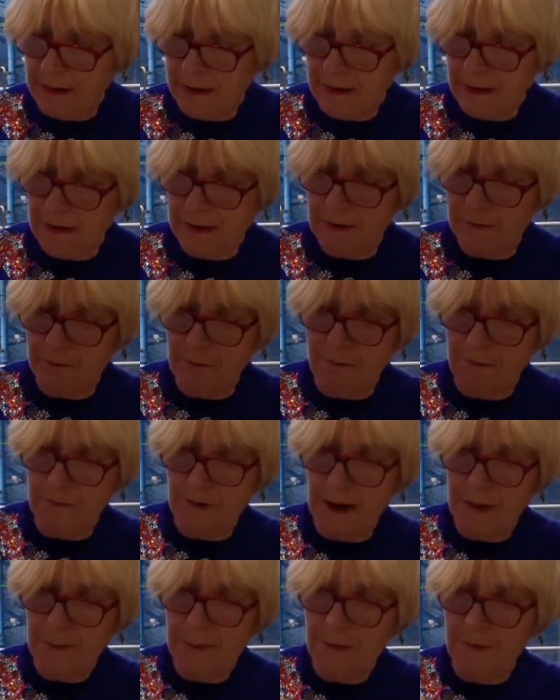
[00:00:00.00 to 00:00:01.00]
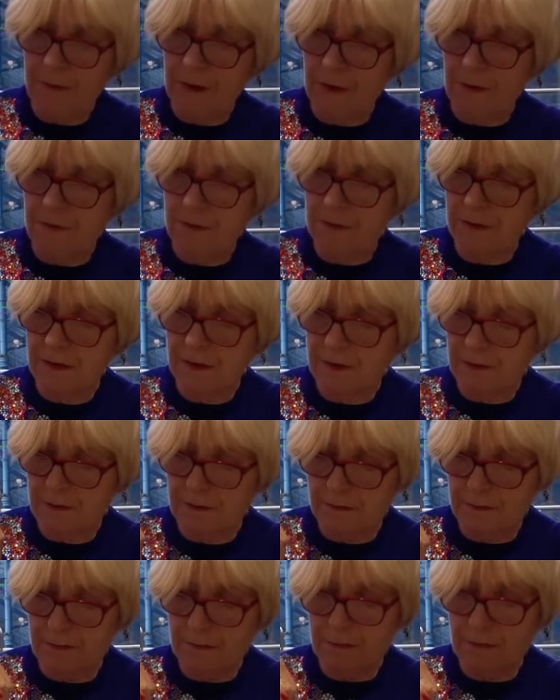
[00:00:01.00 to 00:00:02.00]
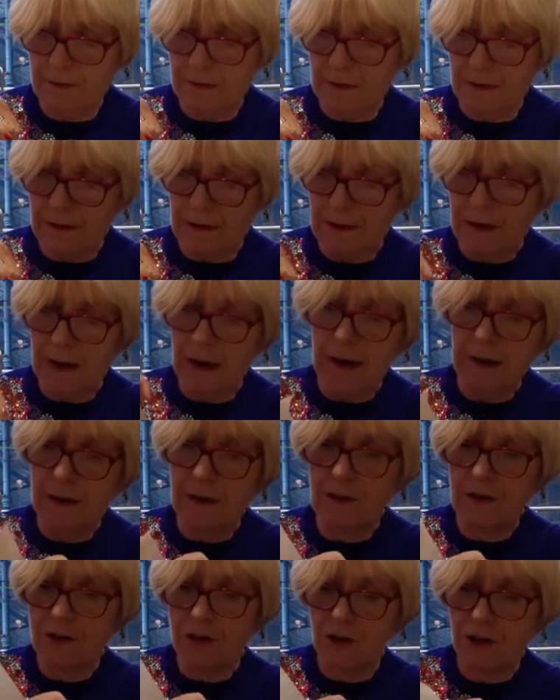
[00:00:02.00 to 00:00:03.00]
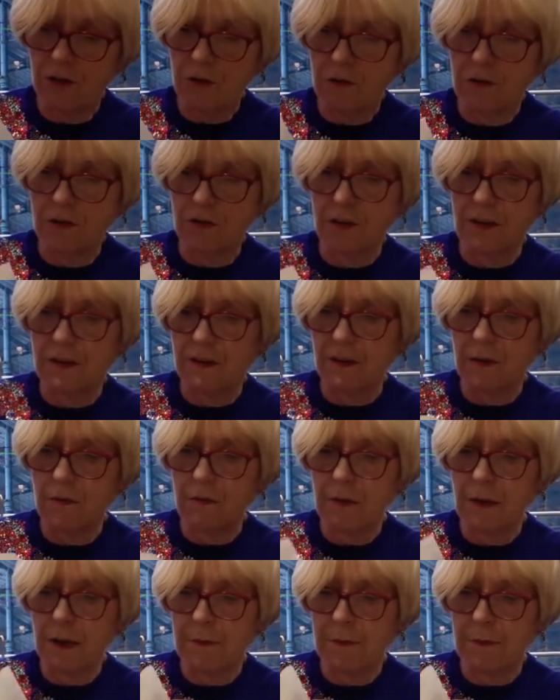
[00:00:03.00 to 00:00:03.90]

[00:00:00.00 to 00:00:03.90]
and then you wrap it round, and it should just all